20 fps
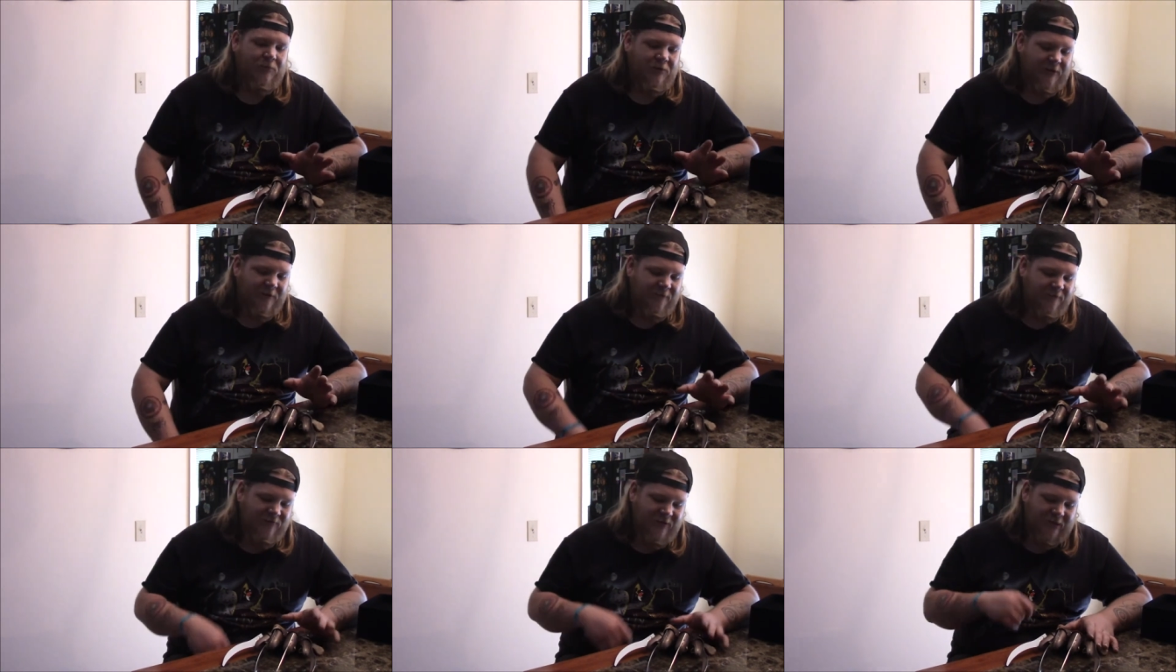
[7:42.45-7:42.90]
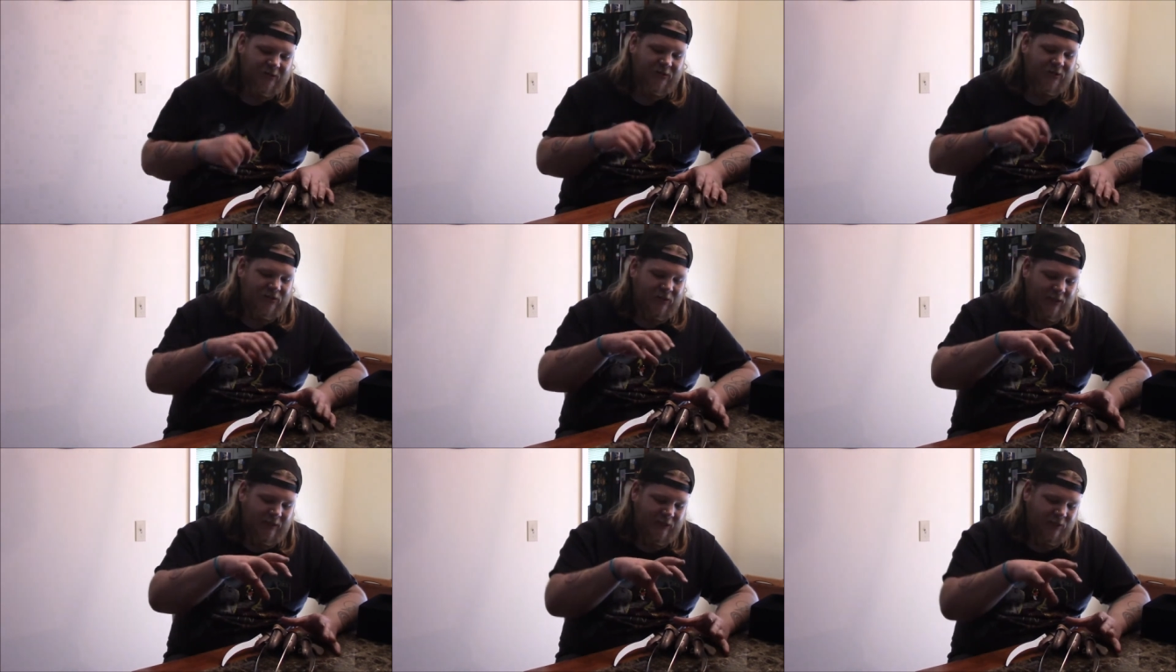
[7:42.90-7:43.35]
But if this
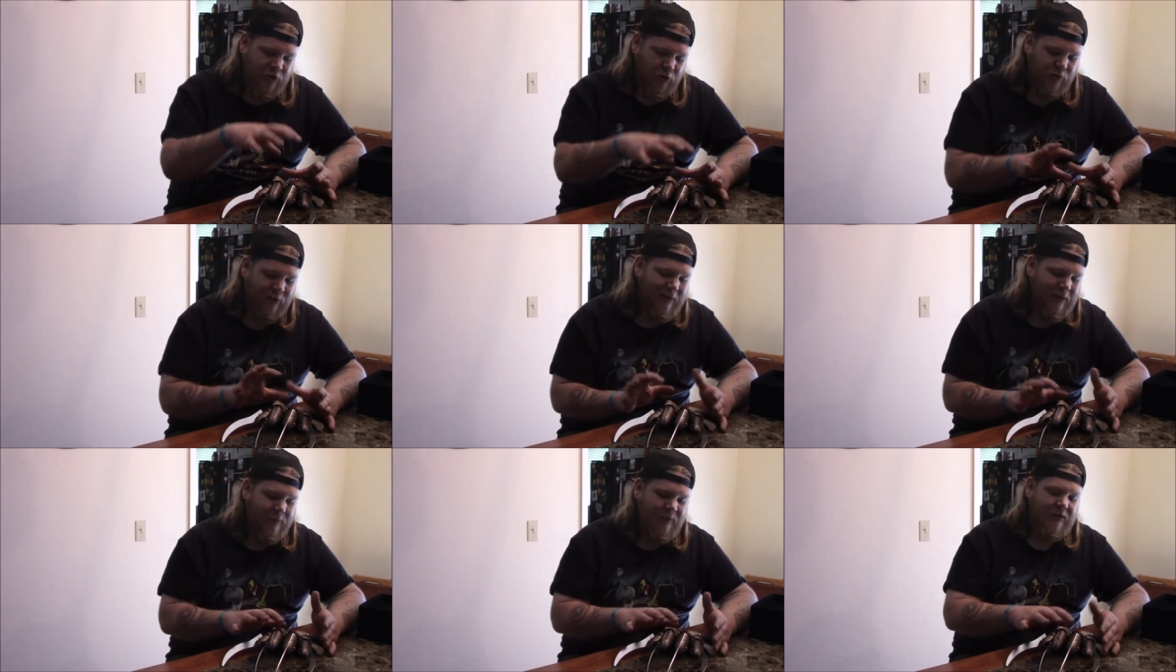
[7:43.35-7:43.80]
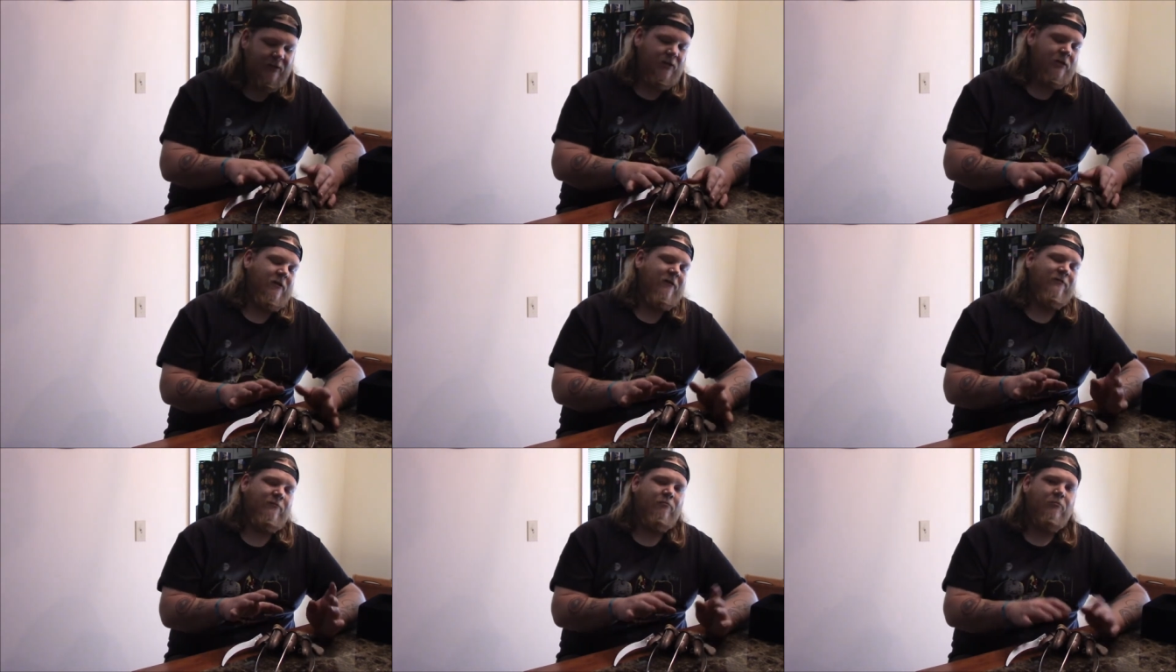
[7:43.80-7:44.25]
is like your limit
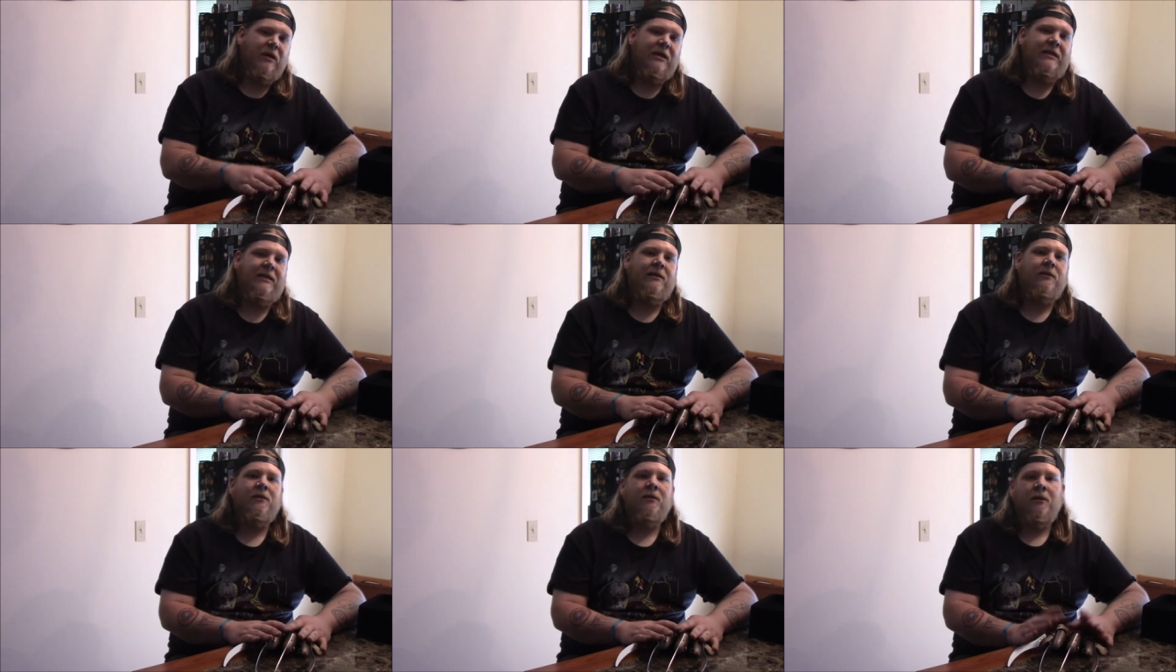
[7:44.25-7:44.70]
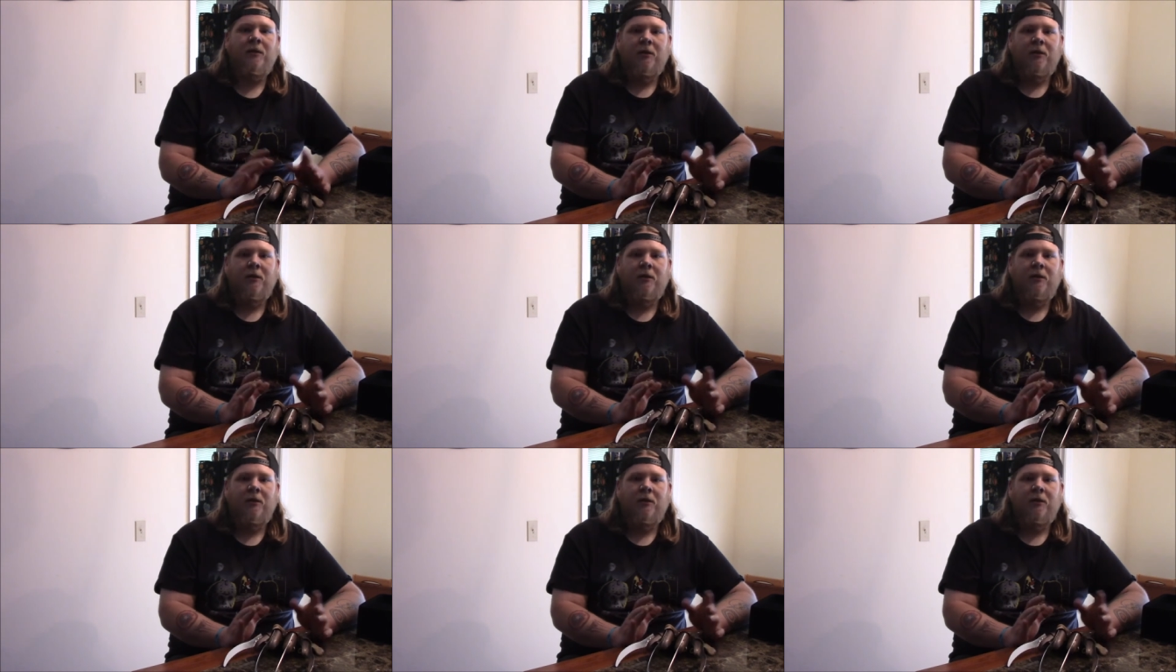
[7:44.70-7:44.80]
of money